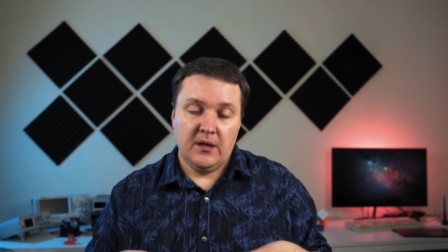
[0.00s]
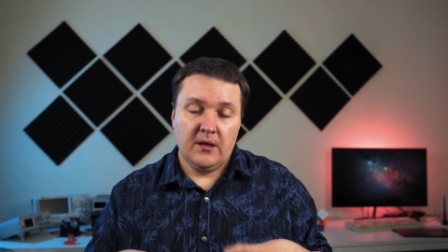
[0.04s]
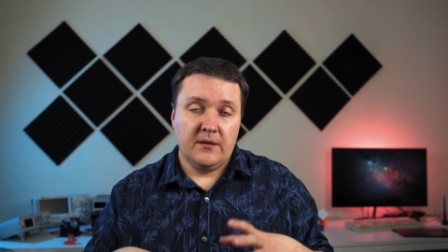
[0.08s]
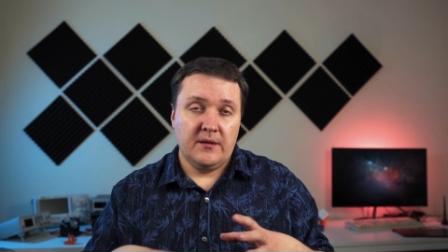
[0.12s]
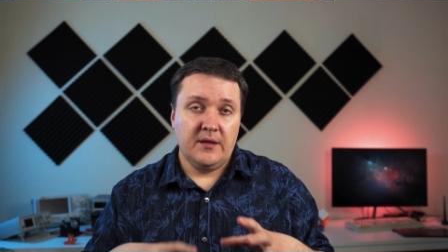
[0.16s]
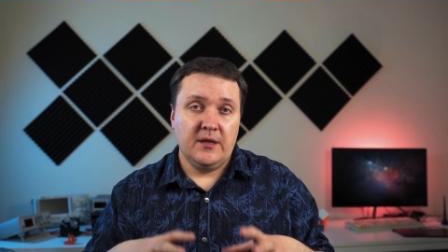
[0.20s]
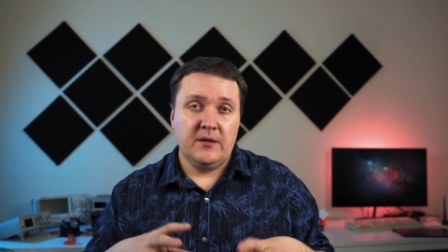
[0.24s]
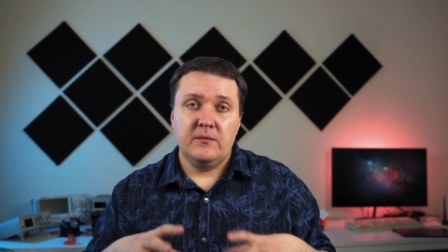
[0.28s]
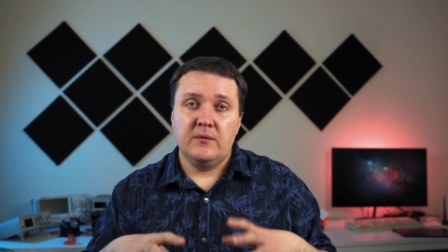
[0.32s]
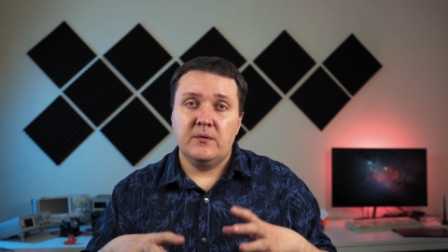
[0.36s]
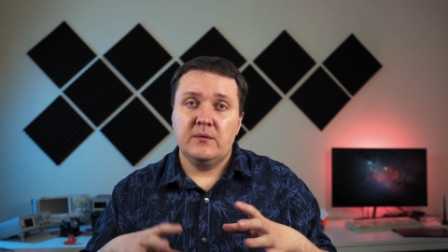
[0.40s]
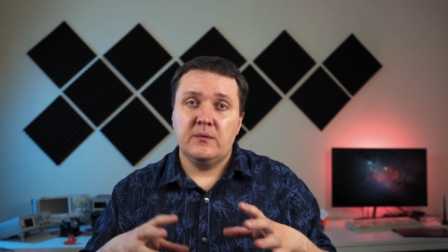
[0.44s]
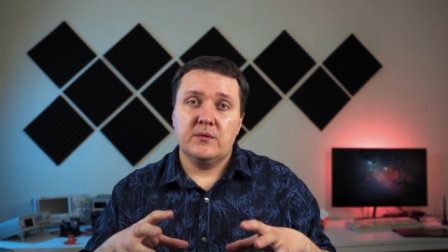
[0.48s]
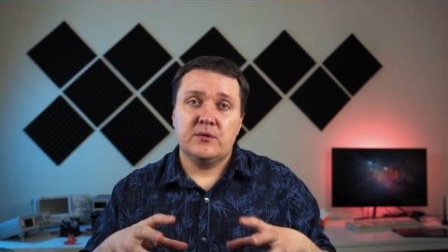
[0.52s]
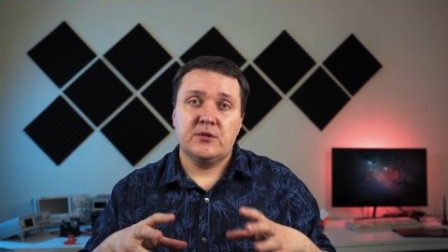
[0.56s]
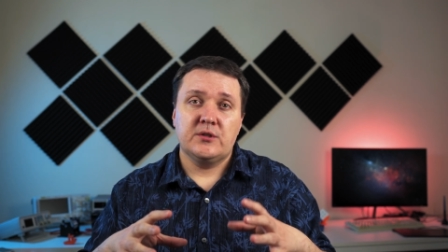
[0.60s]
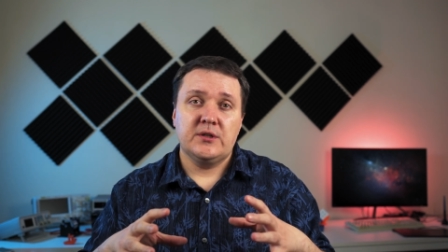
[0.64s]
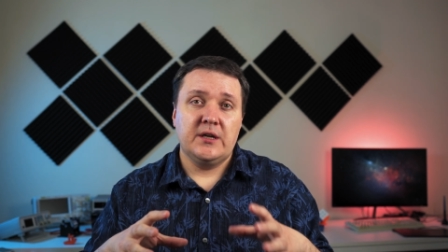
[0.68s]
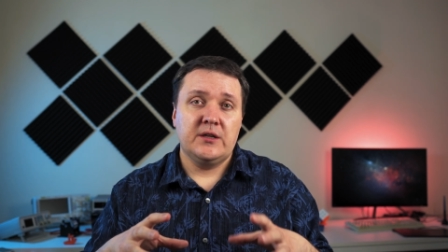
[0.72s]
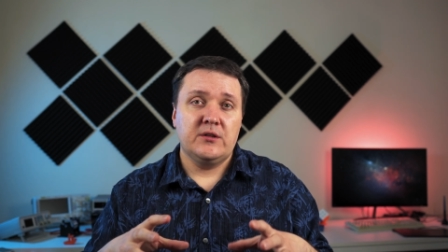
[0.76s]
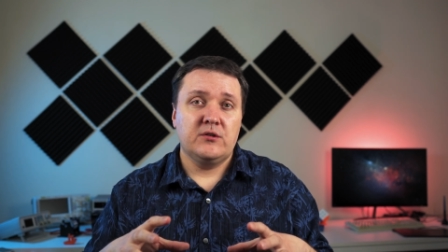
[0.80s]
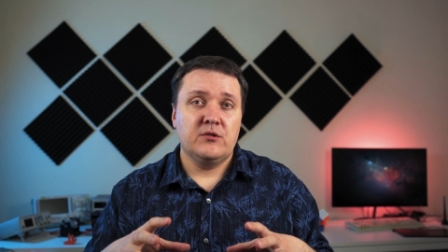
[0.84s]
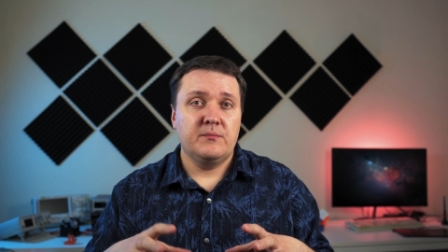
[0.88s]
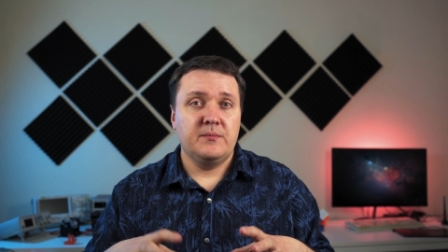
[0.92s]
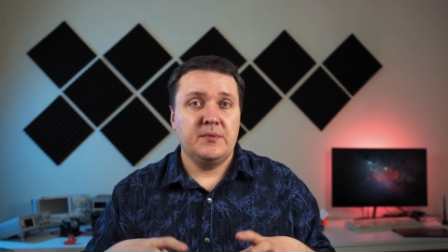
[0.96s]
Then we will
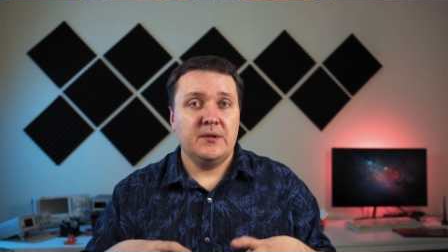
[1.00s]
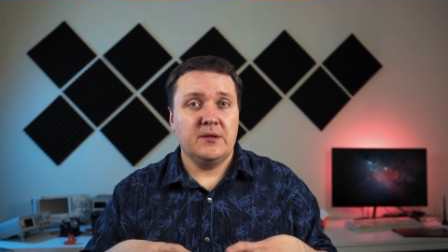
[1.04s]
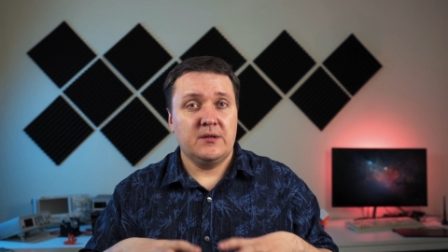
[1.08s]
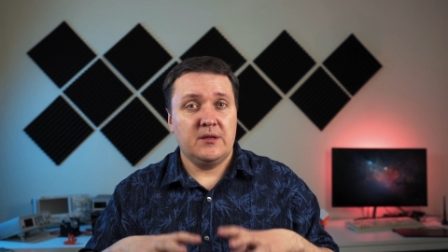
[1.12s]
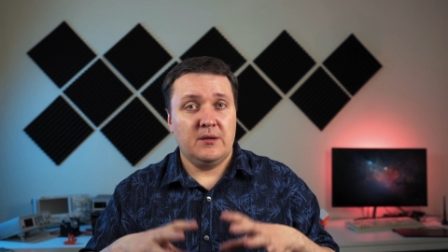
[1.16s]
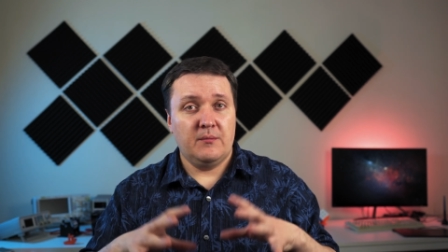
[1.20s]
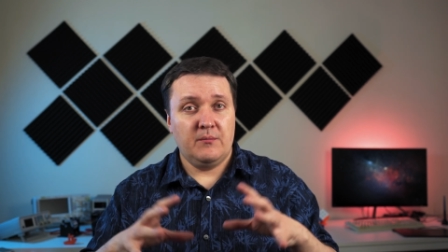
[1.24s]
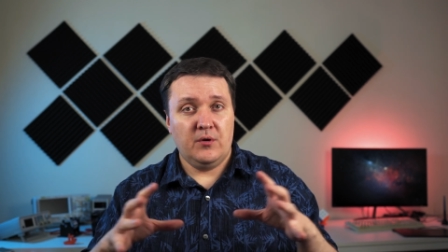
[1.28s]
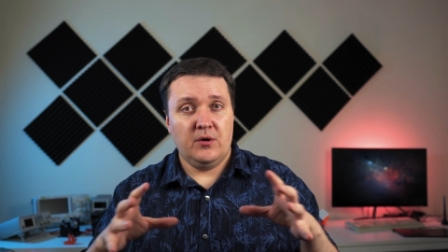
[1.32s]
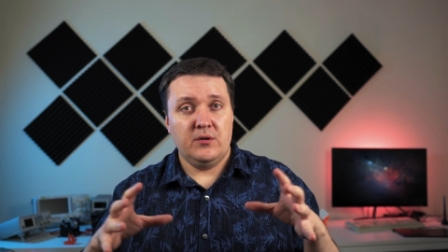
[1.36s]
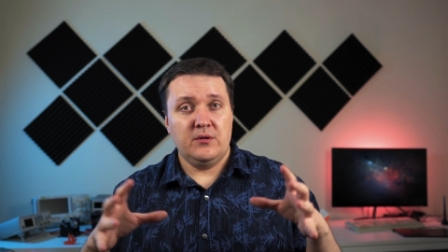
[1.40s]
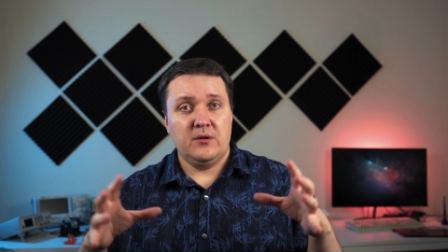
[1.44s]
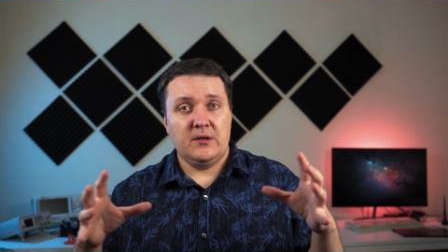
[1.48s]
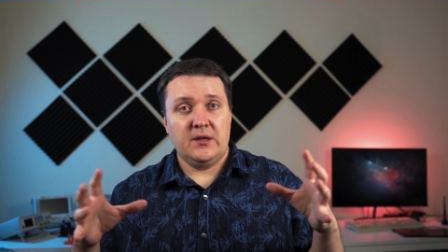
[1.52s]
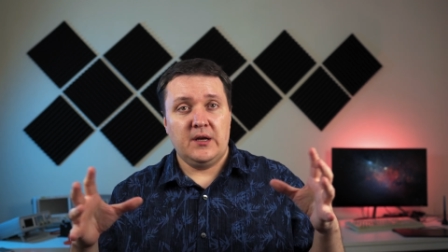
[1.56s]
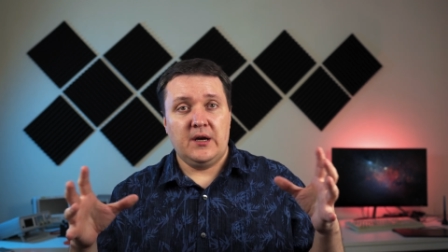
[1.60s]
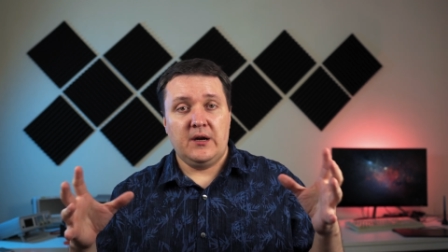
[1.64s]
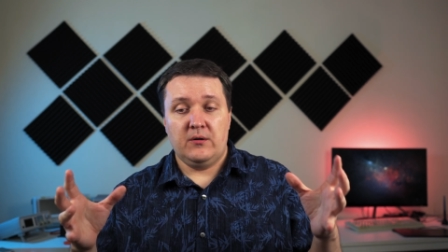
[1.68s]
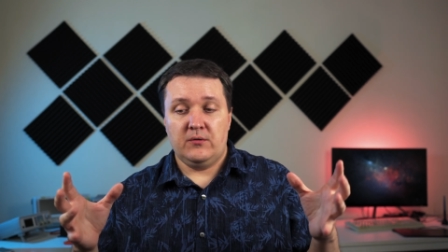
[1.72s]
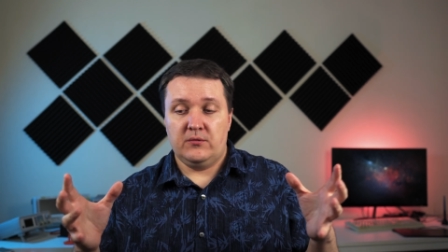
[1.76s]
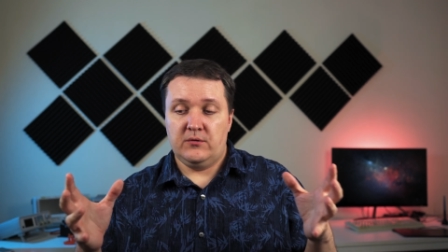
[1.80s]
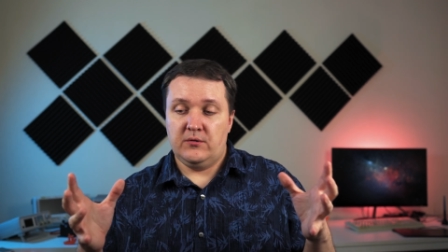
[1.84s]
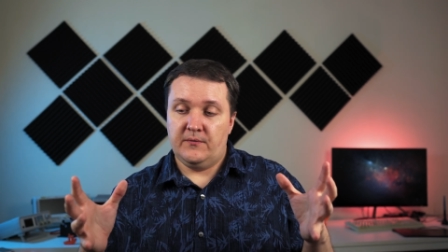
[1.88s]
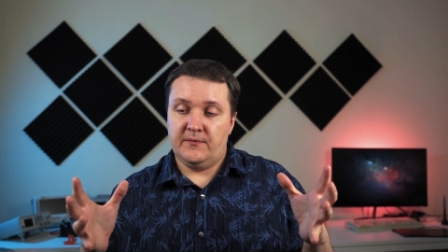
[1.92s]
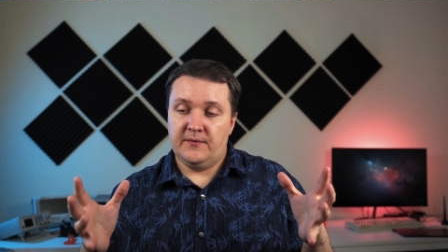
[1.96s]
try to build a model
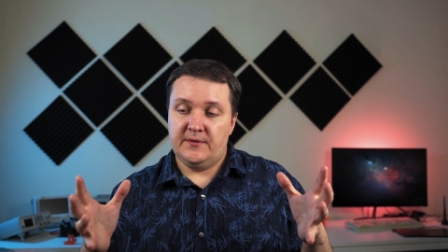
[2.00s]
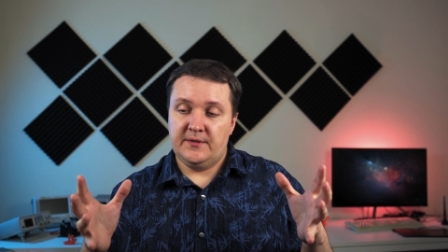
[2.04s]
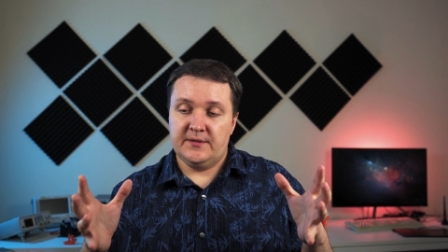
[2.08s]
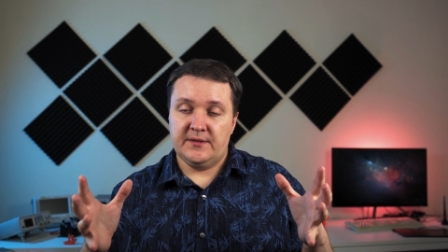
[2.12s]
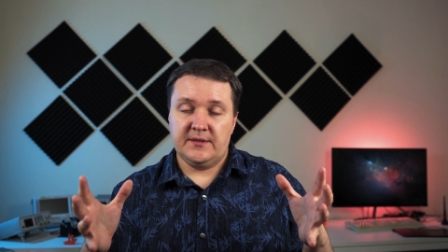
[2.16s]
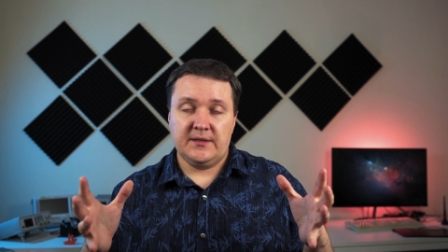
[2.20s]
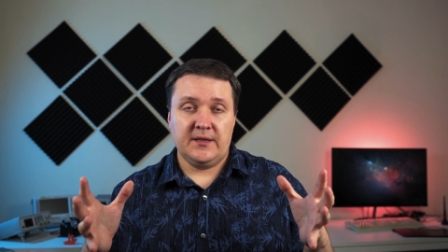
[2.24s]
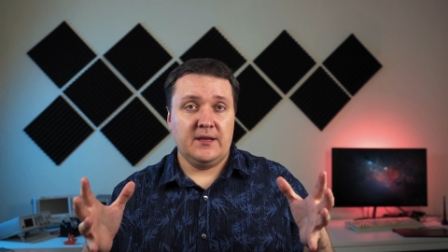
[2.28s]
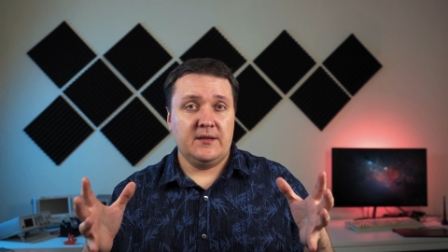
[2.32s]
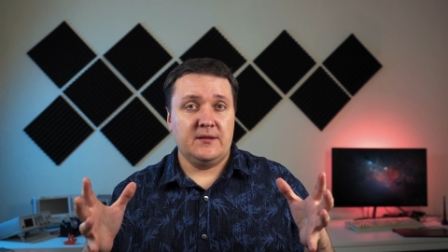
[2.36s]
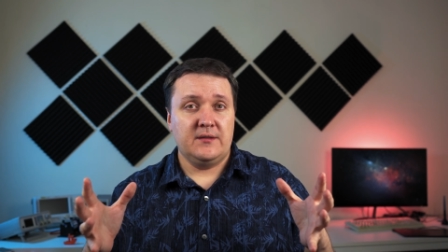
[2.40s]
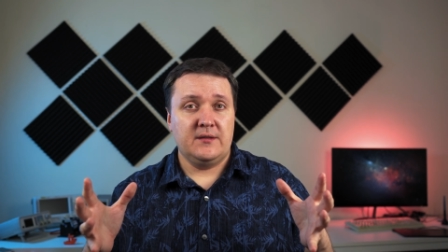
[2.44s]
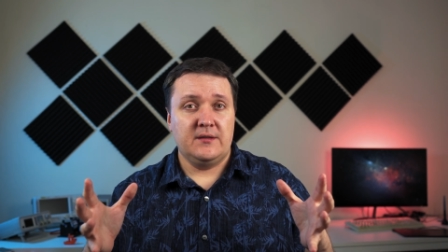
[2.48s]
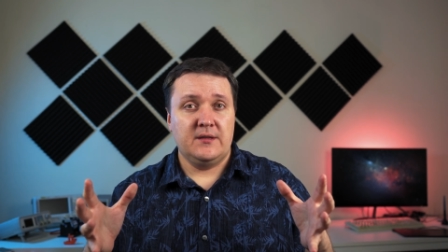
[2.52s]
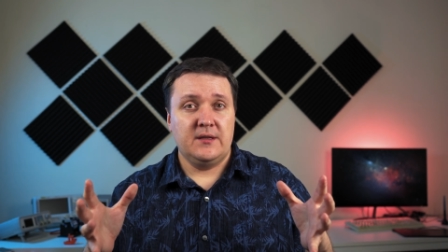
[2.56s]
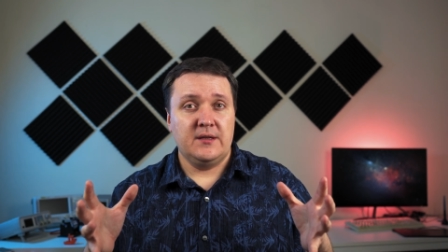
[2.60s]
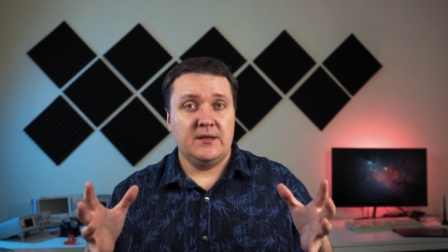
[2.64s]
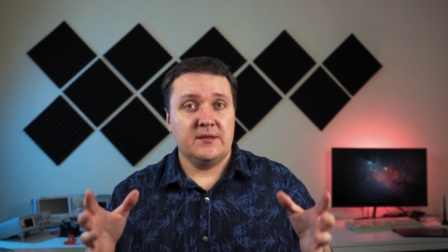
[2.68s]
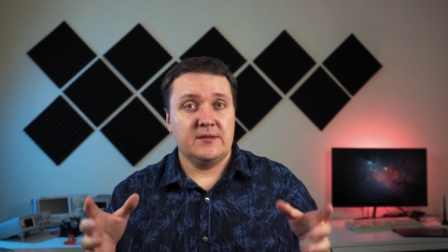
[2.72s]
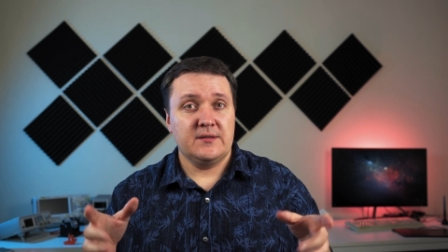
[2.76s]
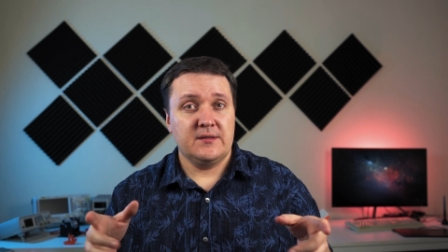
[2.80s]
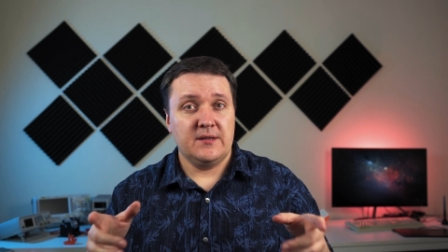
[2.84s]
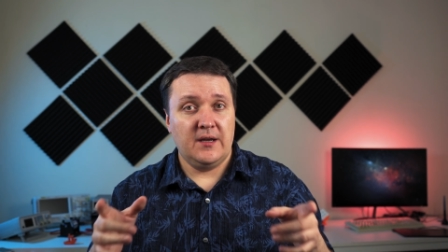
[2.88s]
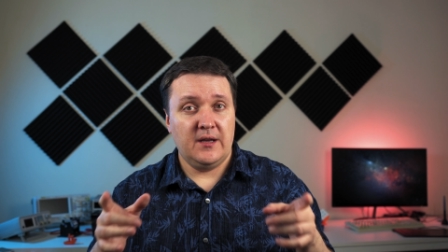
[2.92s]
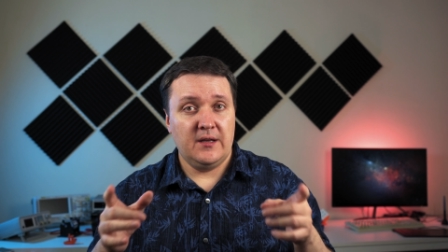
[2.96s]
out of these
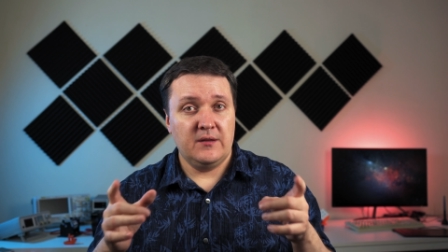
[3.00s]
candidates,